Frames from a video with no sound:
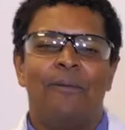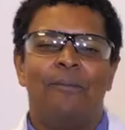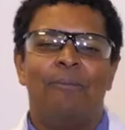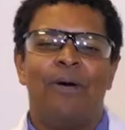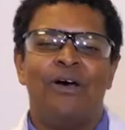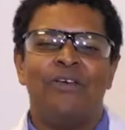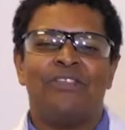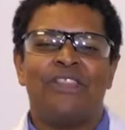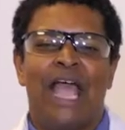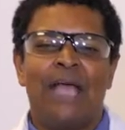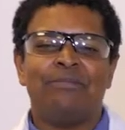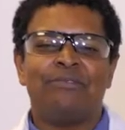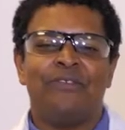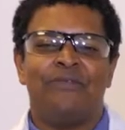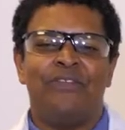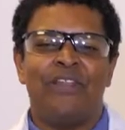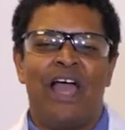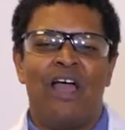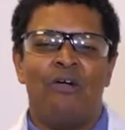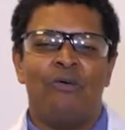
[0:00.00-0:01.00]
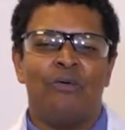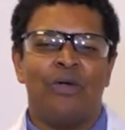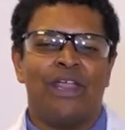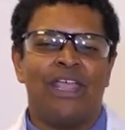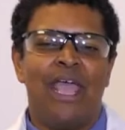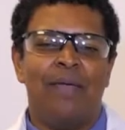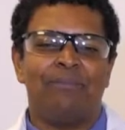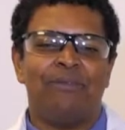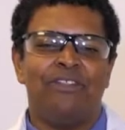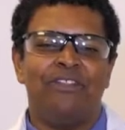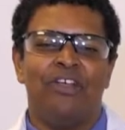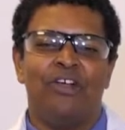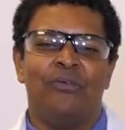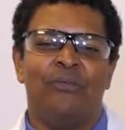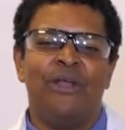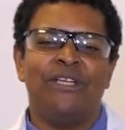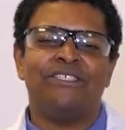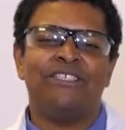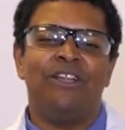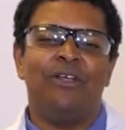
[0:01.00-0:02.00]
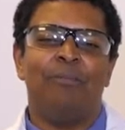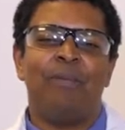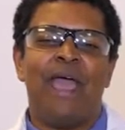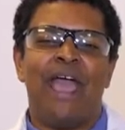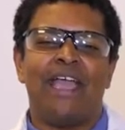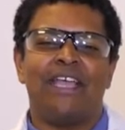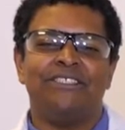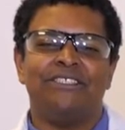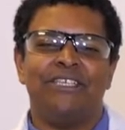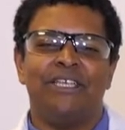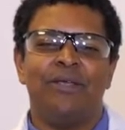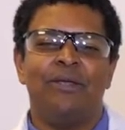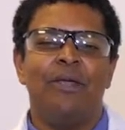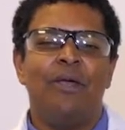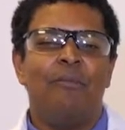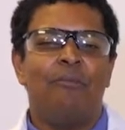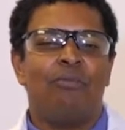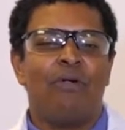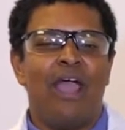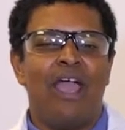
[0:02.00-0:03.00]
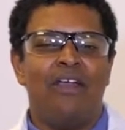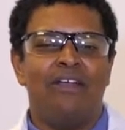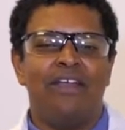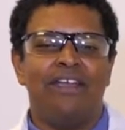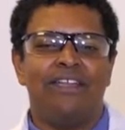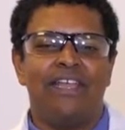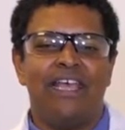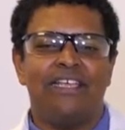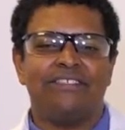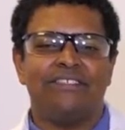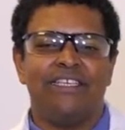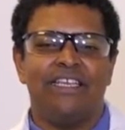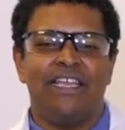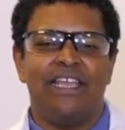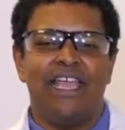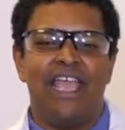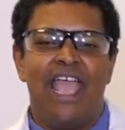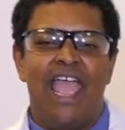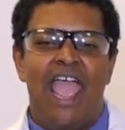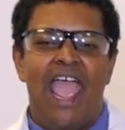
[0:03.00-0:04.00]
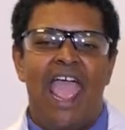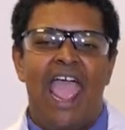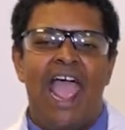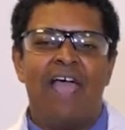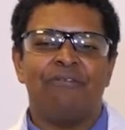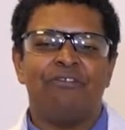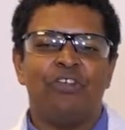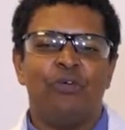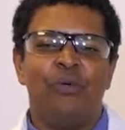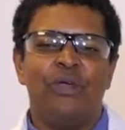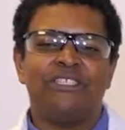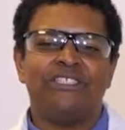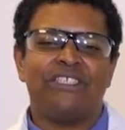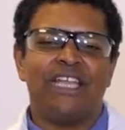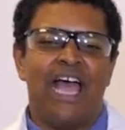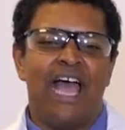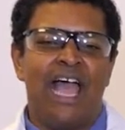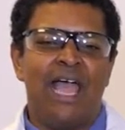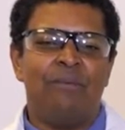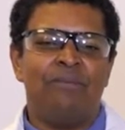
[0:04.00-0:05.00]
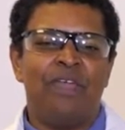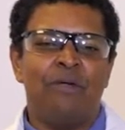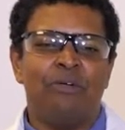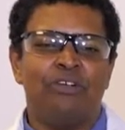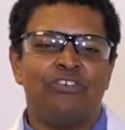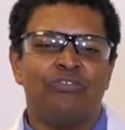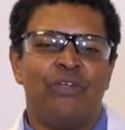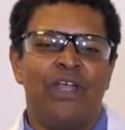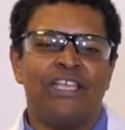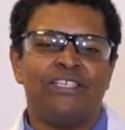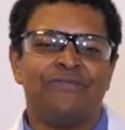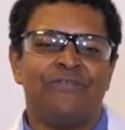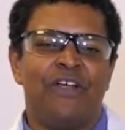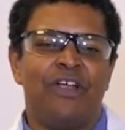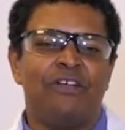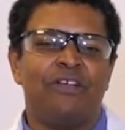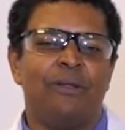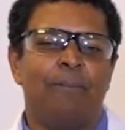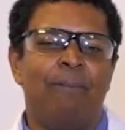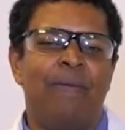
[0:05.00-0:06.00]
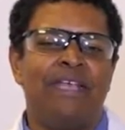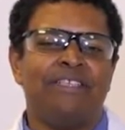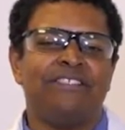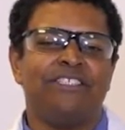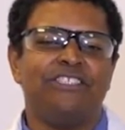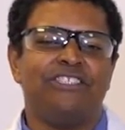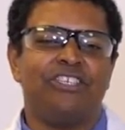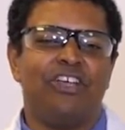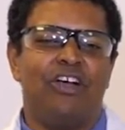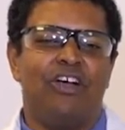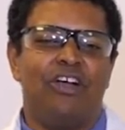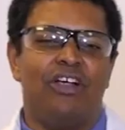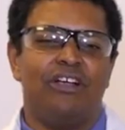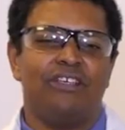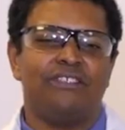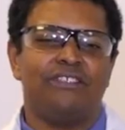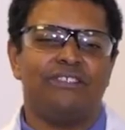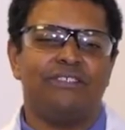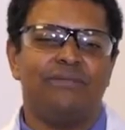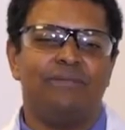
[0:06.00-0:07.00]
Both types of flour were kept in their original packaging prior to testing, after which time they were transferred to mason jars.